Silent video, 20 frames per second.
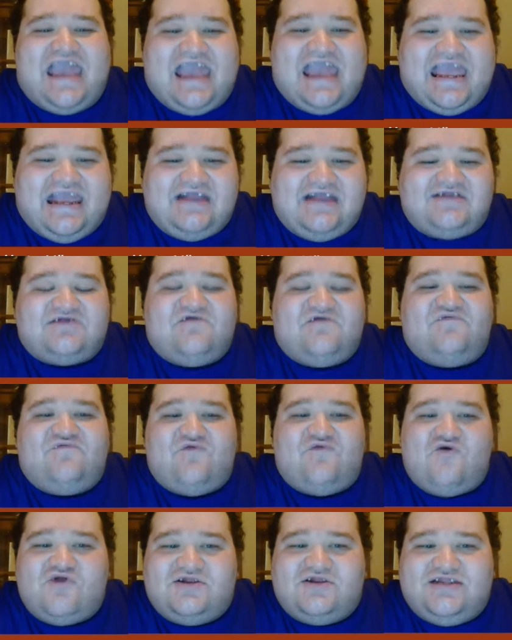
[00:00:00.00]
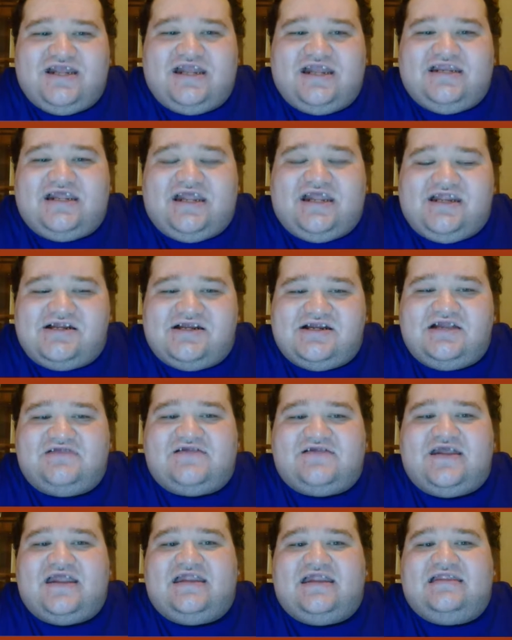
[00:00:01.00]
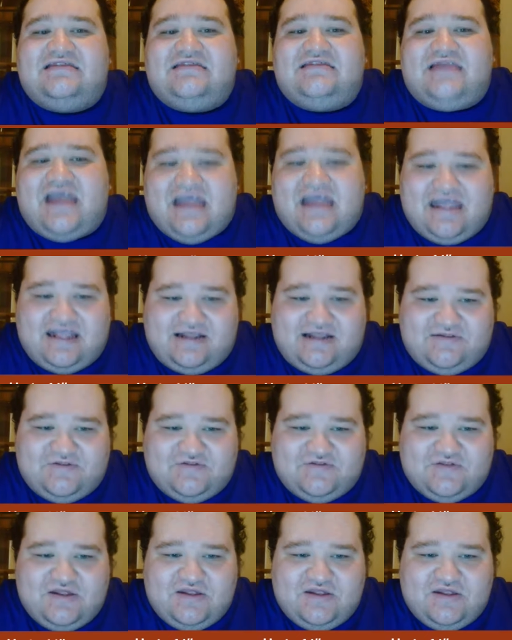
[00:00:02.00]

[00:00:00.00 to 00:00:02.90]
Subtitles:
8 to 14 inches in length.